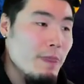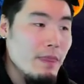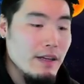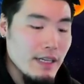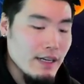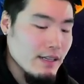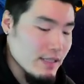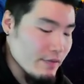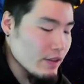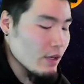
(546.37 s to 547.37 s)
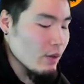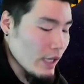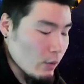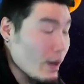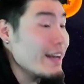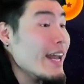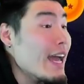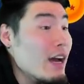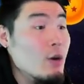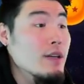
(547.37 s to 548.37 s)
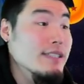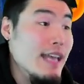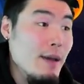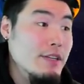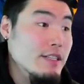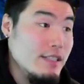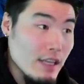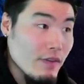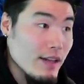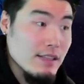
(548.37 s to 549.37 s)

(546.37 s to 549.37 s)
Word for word: Because even though, like, right now, his damage, his defense